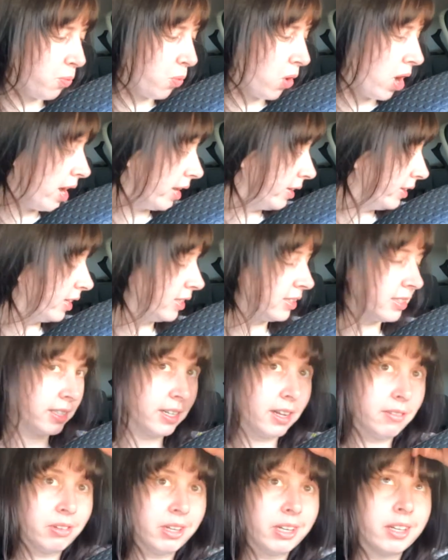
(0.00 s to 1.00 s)
one. They didn't
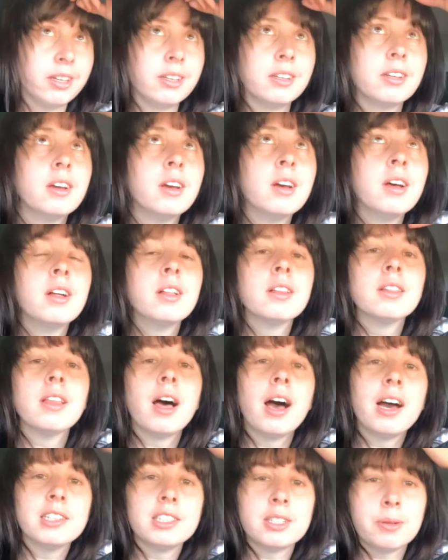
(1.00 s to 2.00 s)
have any
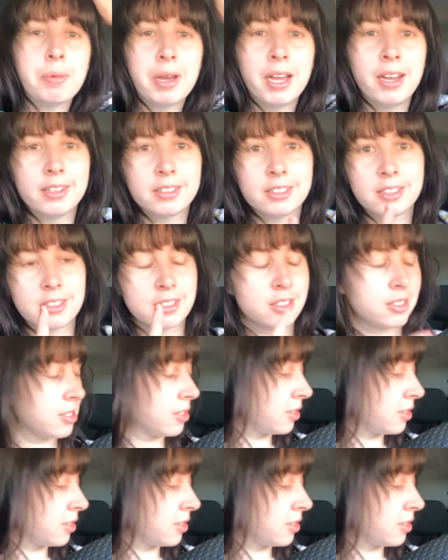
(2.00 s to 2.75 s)
larger packs, just a